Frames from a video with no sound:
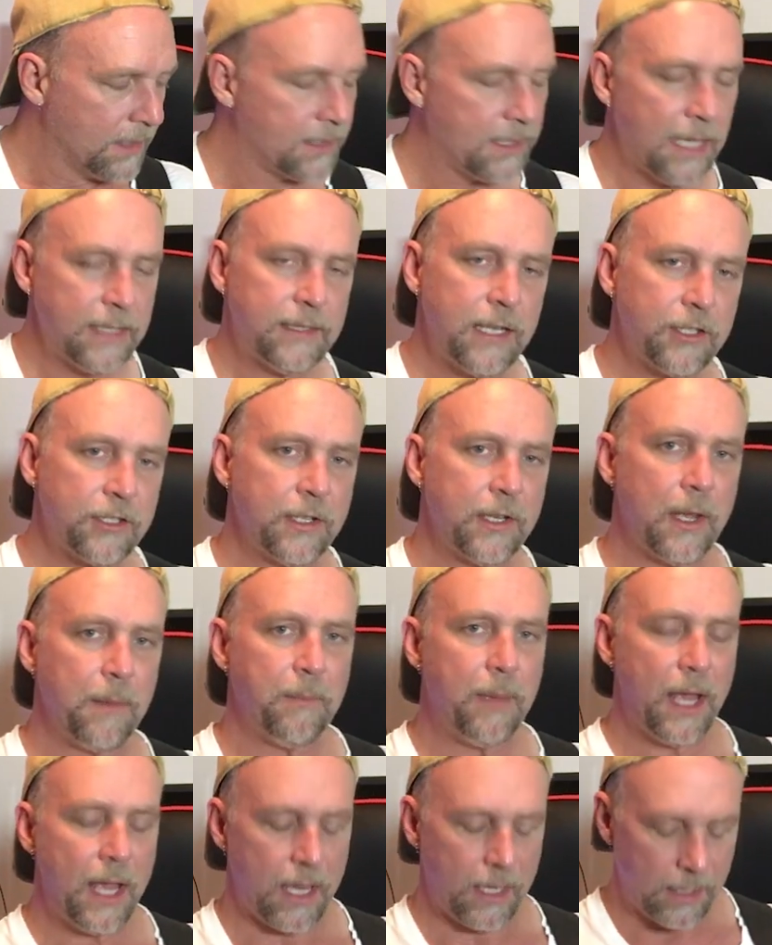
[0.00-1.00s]
See, that's actually not
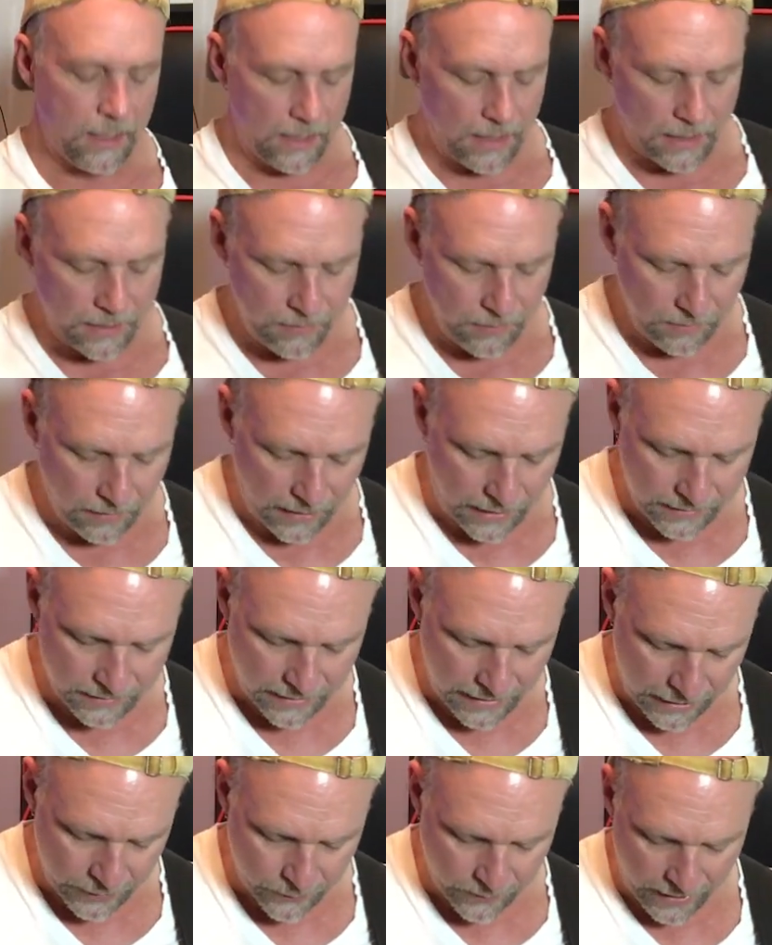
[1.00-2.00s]
bad, and I do like
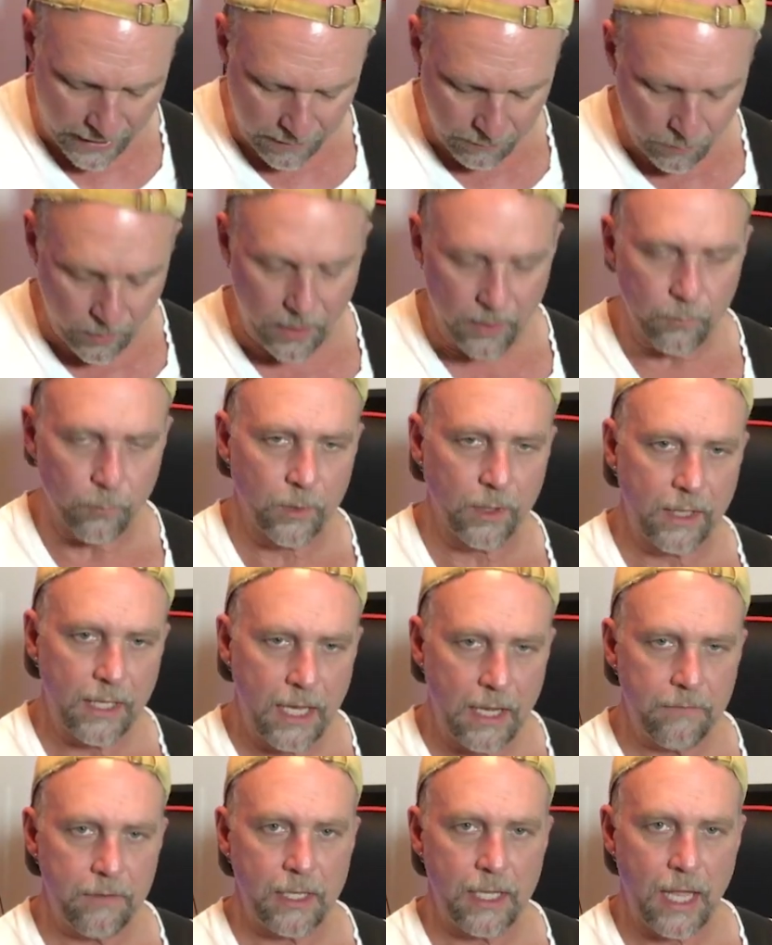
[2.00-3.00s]
that, because when I am running really
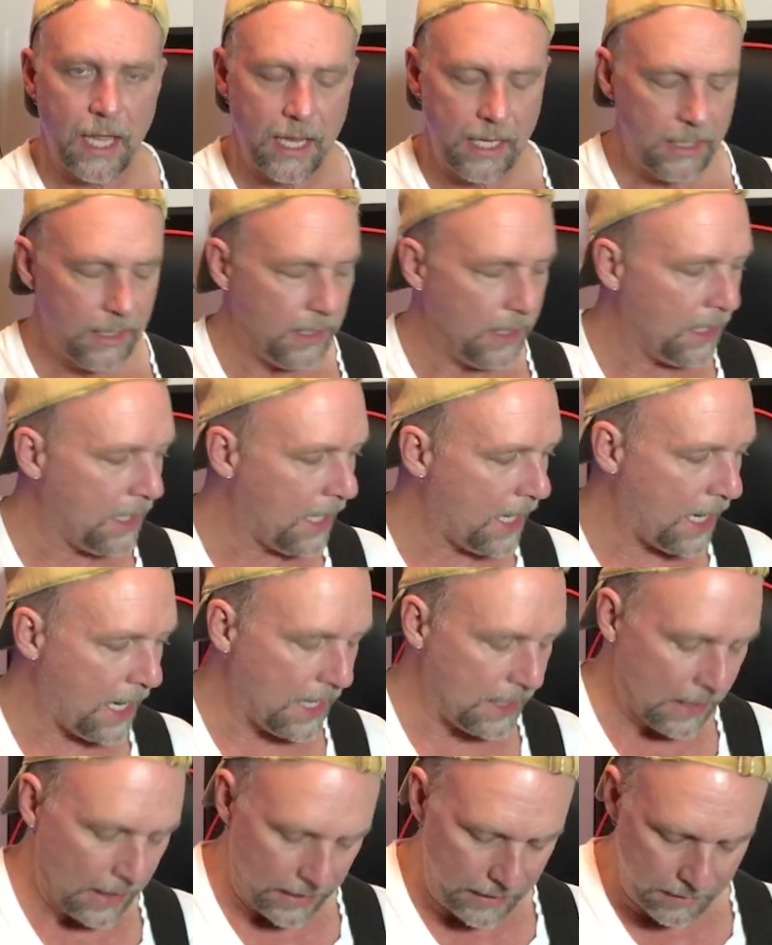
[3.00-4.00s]
heavy gain,
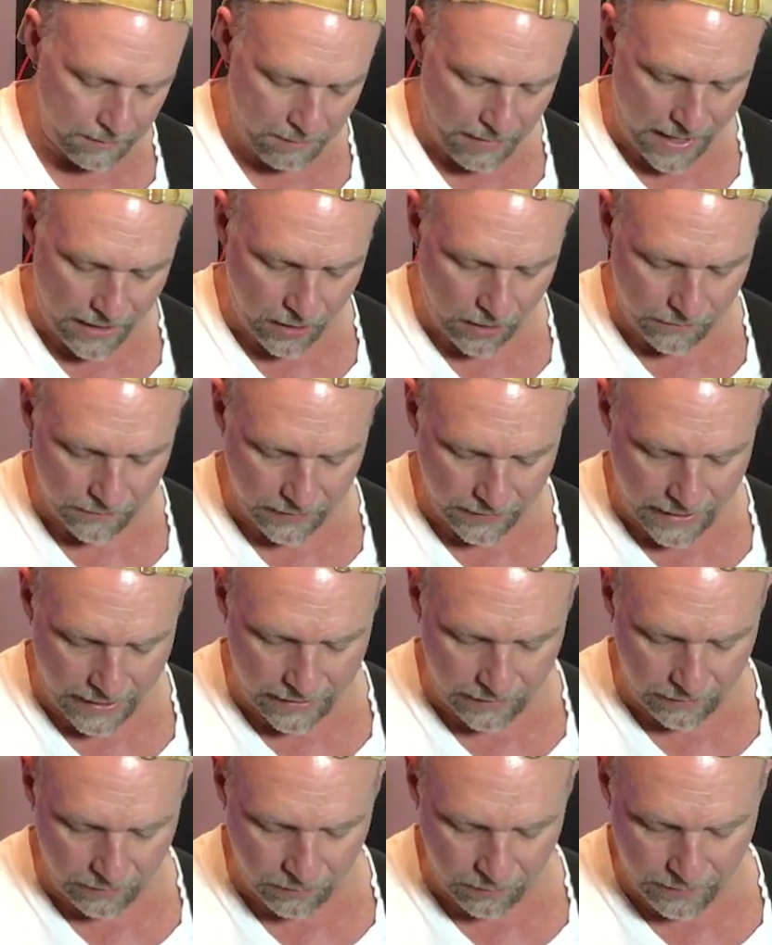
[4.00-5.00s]
and I need to back off the
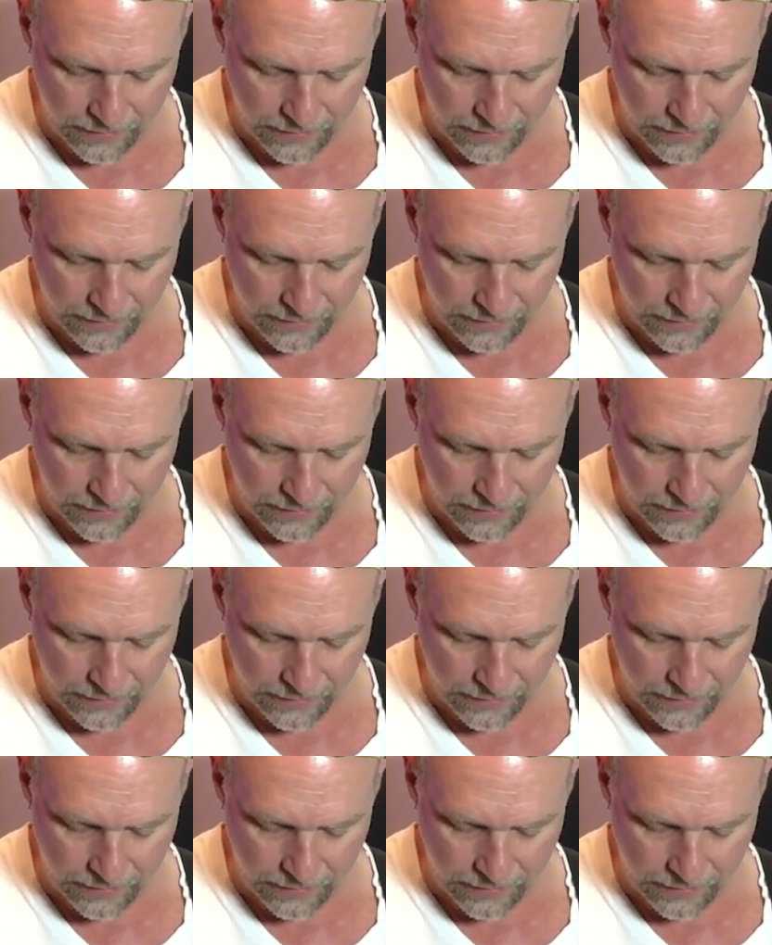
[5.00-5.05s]
gain a little